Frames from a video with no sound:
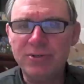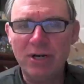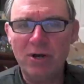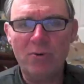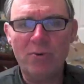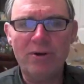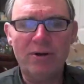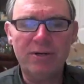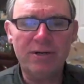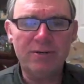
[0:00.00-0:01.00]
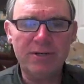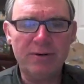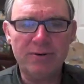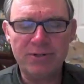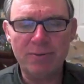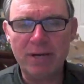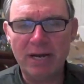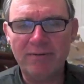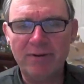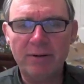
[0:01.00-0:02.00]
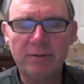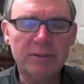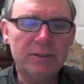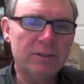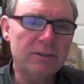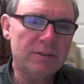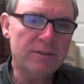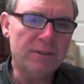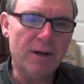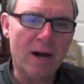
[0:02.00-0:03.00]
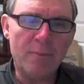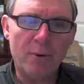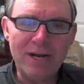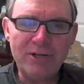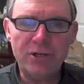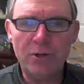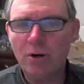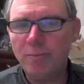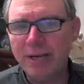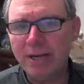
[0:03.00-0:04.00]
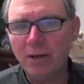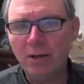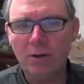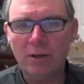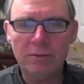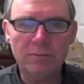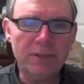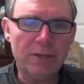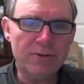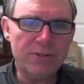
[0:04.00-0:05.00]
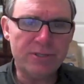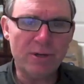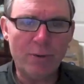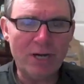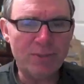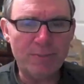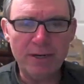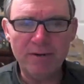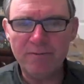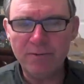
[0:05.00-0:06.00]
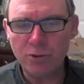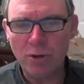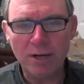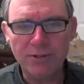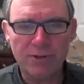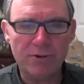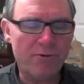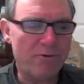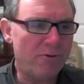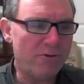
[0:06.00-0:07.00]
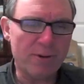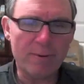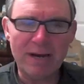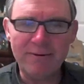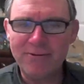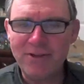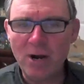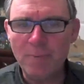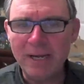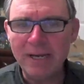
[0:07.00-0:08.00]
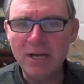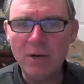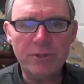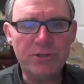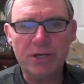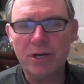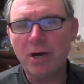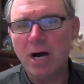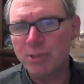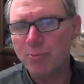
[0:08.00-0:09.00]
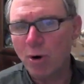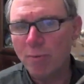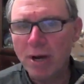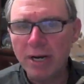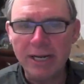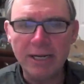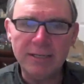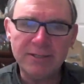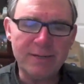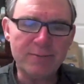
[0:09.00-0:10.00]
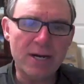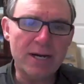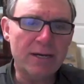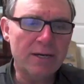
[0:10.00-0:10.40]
you know, whether, you know, some kind of an operation or a pill or, you know, a regimen of drugs or some kind of a therapy, which is going to cost more money. And it seems like